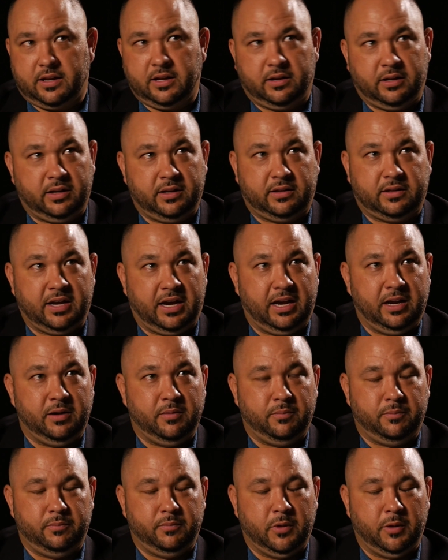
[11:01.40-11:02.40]

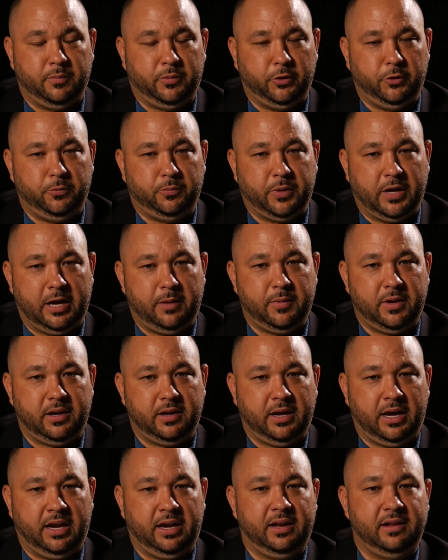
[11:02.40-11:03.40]
contain a balloon payment,
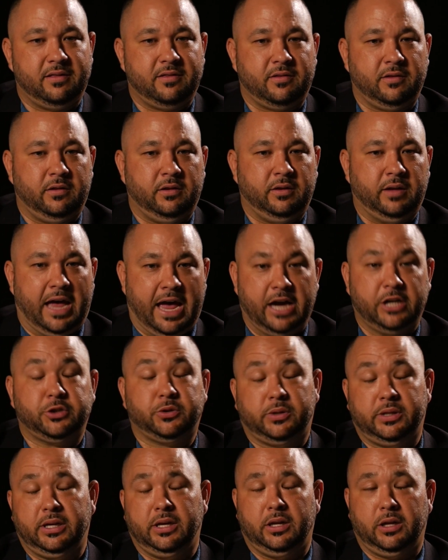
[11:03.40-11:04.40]
and it's
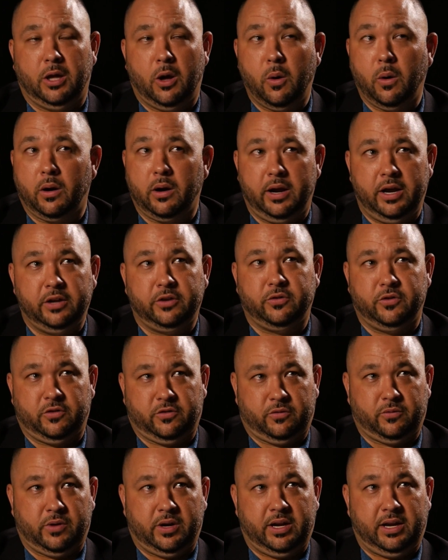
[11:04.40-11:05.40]
actually a lower
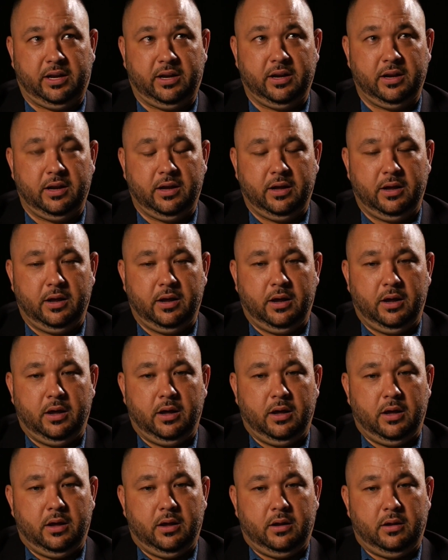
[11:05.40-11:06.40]
interest rate. Mm-hmm.
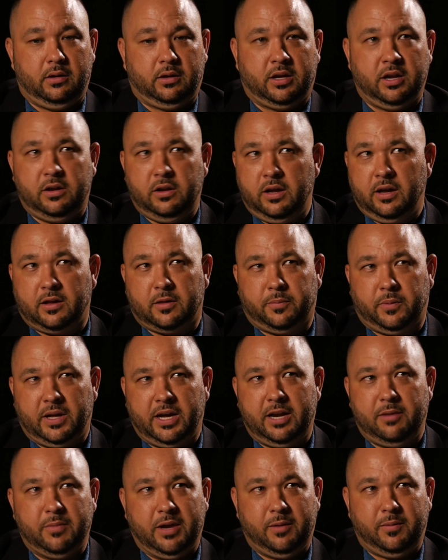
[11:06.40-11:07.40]
Can you
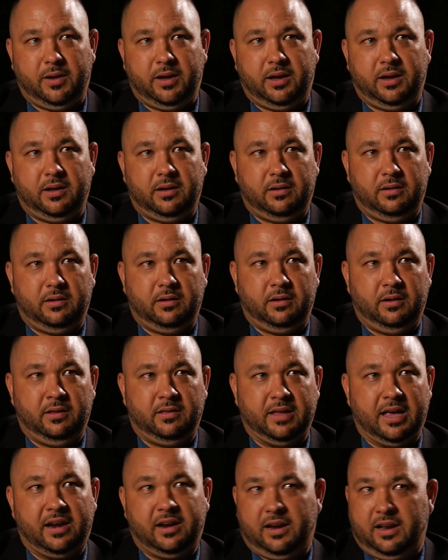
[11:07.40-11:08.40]
explain maybe,
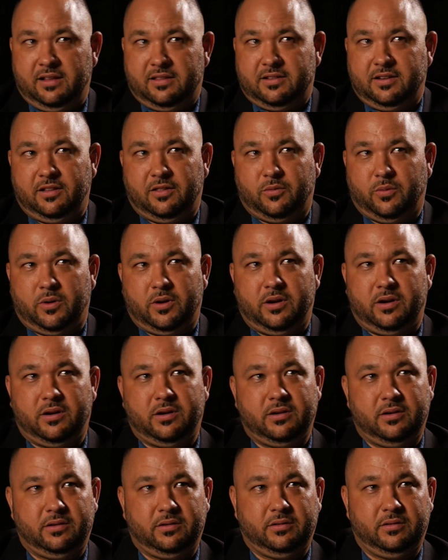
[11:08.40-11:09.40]
is that an instance
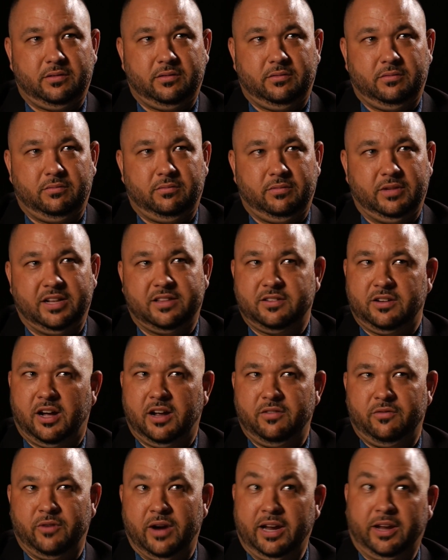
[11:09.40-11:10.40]
where that's
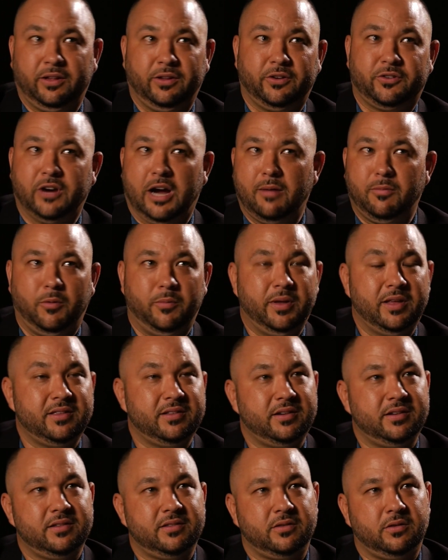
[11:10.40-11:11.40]
not regular tribal
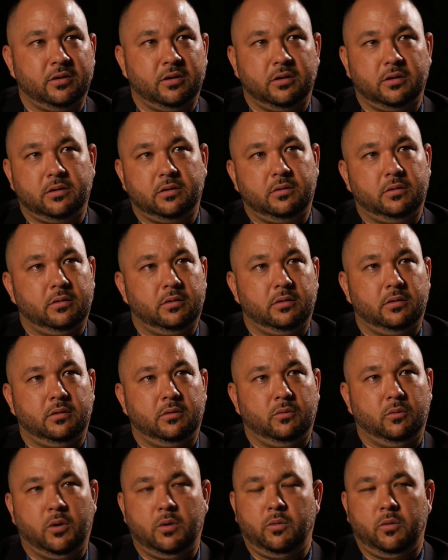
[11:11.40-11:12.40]
business, or
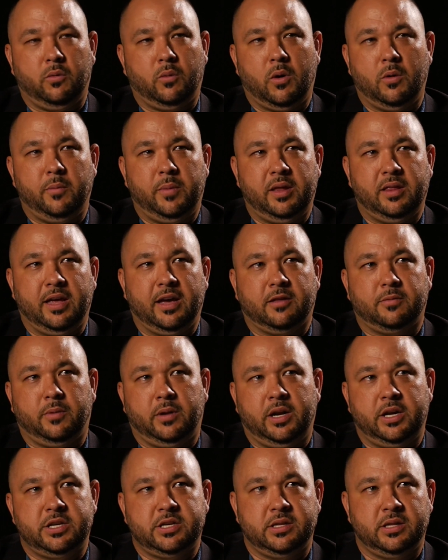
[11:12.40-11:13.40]
what would be the
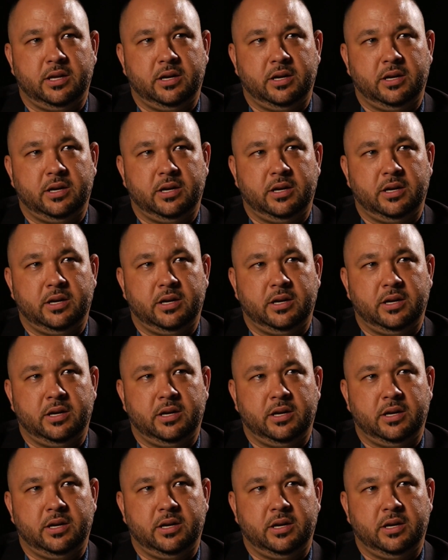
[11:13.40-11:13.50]
explanation